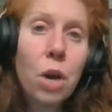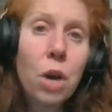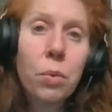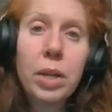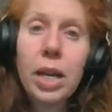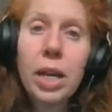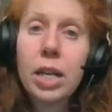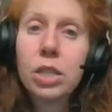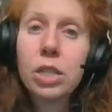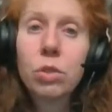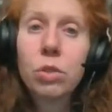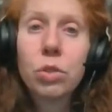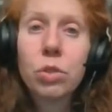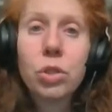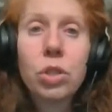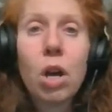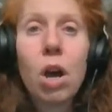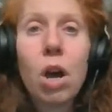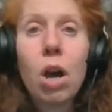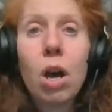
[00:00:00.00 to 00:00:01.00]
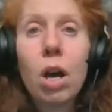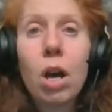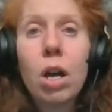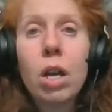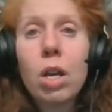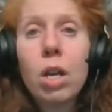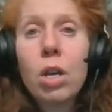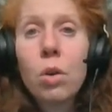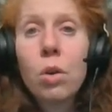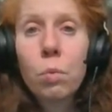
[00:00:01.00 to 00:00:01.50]
And as you saw
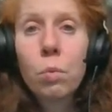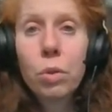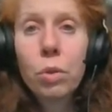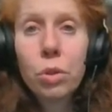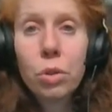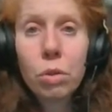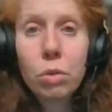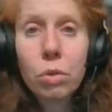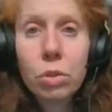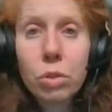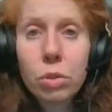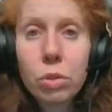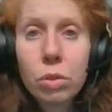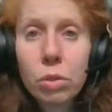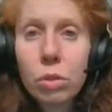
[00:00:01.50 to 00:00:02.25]
with those